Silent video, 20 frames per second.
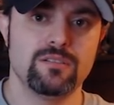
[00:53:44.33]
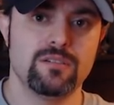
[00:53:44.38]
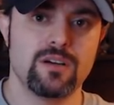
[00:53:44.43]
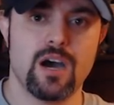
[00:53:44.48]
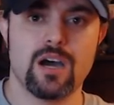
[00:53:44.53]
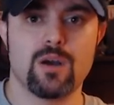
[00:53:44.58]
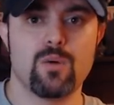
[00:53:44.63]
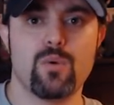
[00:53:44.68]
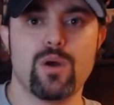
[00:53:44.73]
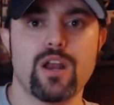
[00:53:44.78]

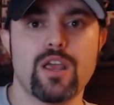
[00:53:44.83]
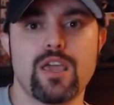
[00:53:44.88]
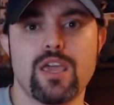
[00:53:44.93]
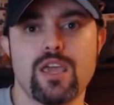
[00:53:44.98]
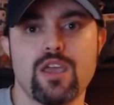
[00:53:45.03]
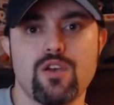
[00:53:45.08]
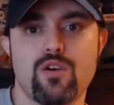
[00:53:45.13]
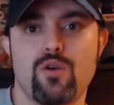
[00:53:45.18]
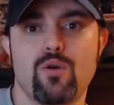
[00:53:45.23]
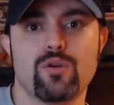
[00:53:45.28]
I don't want to
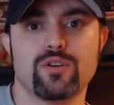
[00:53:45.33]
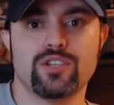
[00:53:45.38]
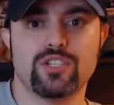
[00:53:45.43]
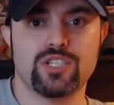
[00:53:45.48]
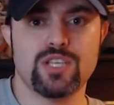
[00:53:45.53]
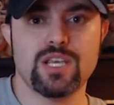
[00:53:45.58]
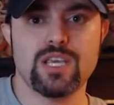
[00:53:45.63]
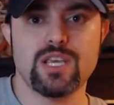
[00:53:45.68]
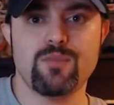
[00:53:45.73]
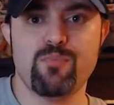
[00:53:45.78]
hear or
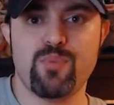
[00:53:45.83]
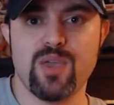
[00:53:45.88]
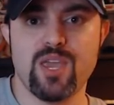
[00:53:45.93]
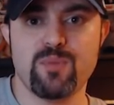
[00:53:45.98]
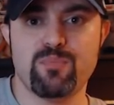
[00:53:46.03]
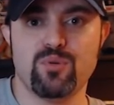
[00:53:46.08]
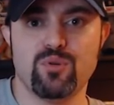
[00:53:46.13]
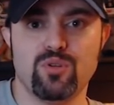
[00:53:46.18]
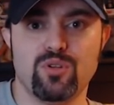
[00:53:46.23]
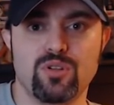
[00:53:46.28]
see
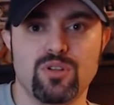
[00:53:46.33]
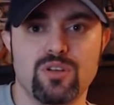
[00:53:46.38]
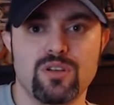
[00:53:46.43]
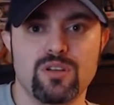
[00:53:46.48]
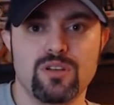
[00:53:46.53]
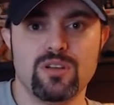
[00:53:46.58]
people